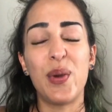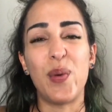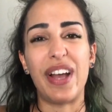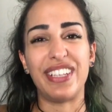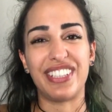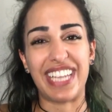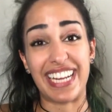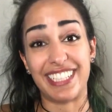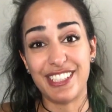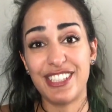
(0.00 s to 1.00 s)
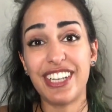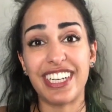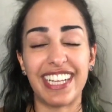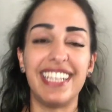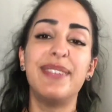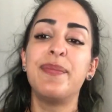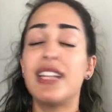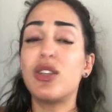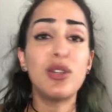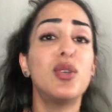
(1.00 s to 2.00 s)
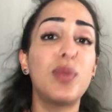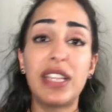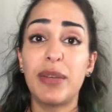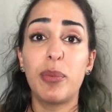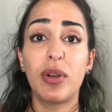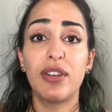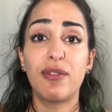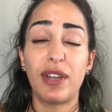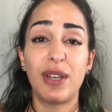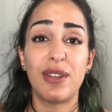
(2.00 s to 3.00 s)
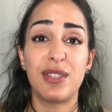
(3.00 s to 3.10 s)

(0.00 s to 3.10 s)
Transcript: while you're getting started. It's also really important for you to